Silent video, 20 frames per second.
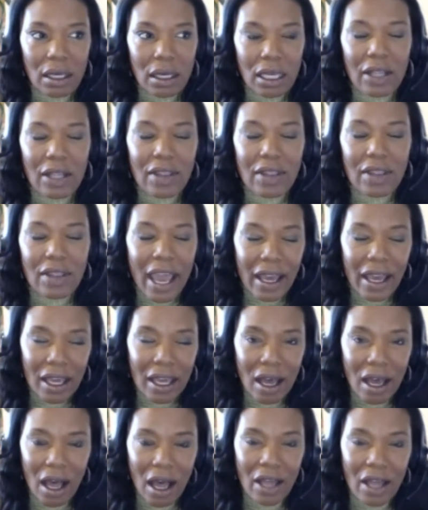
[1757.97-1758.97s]
in that
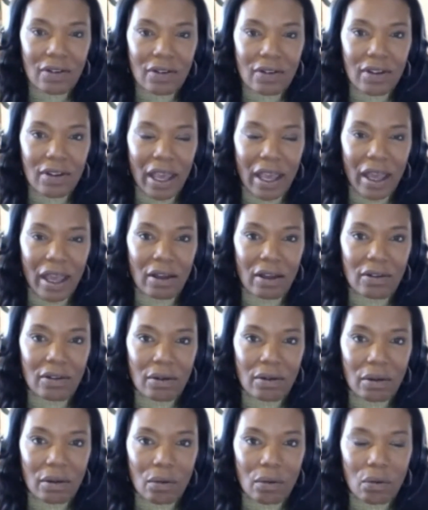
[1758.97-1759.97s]
context,
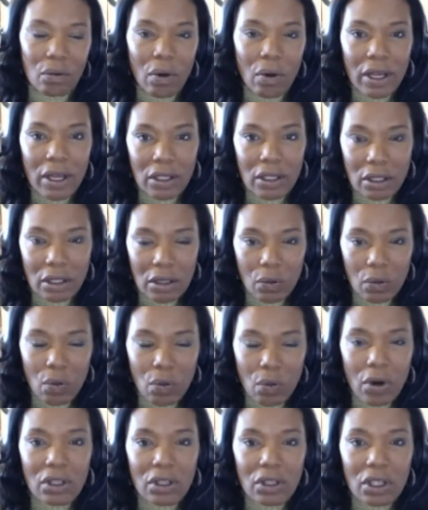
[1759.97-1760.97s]
what the
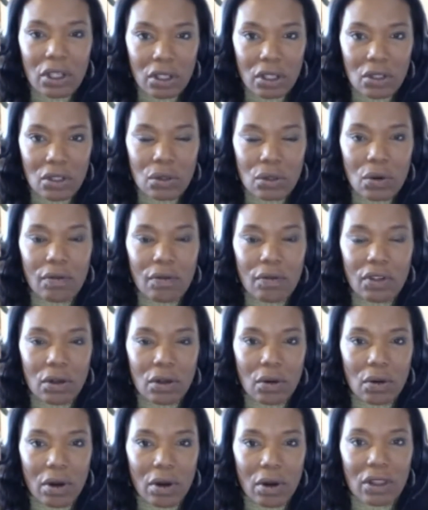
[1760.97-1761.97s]
work that the two of
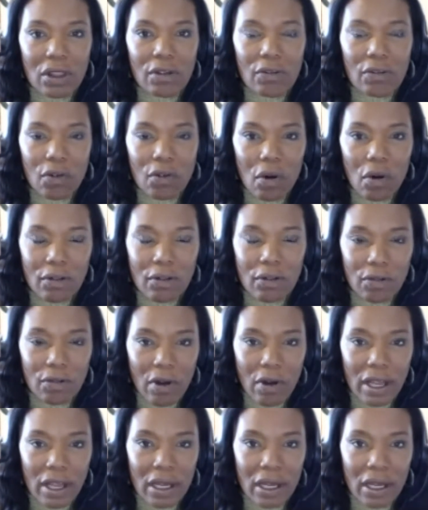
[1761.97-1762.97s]
you are at the
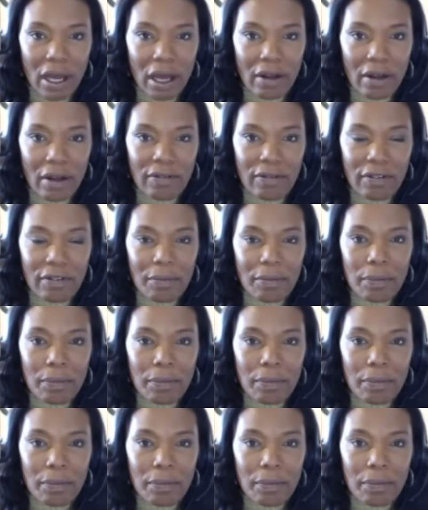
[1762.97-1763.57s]
forefront of